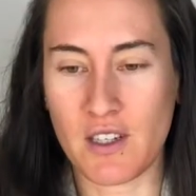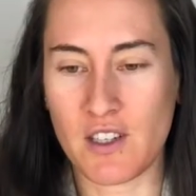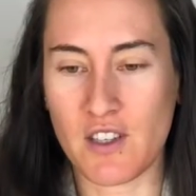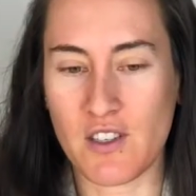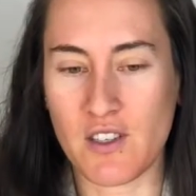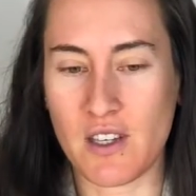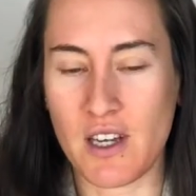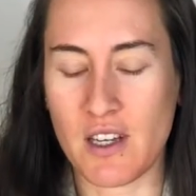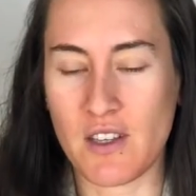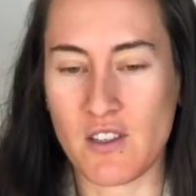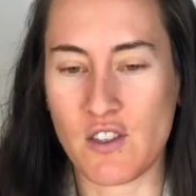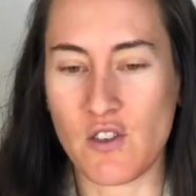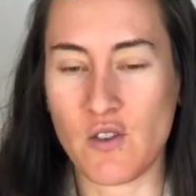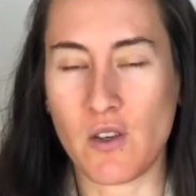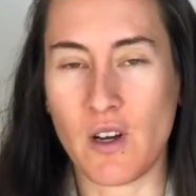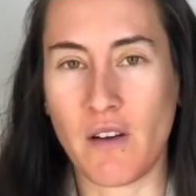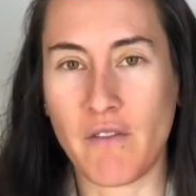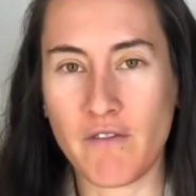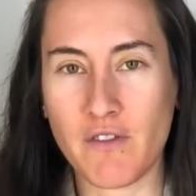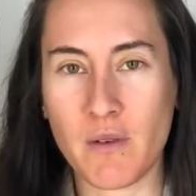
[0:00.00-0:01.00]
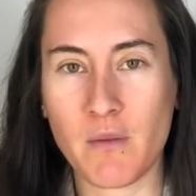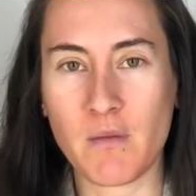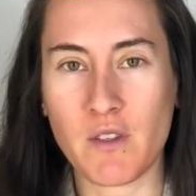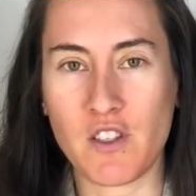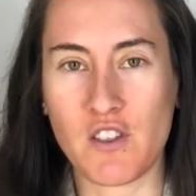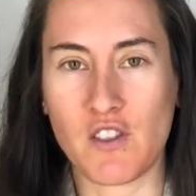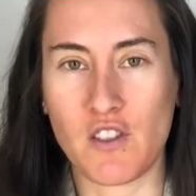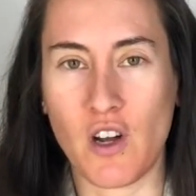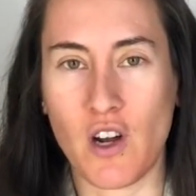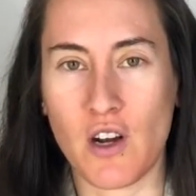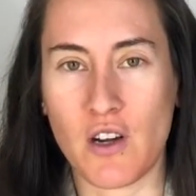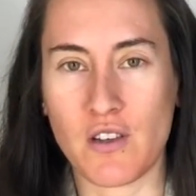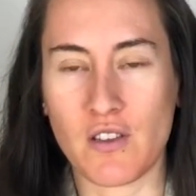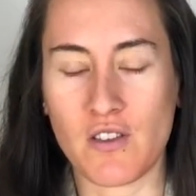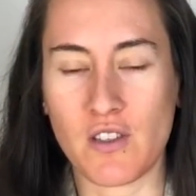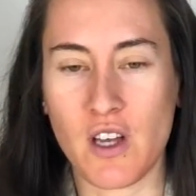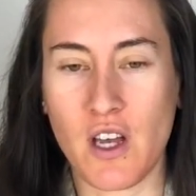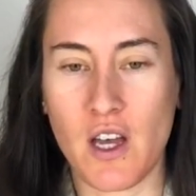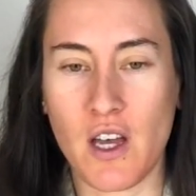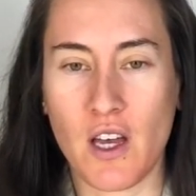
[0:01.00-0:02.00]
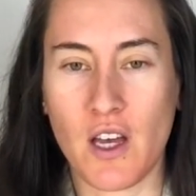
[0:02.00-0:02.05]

just says you come from the stars.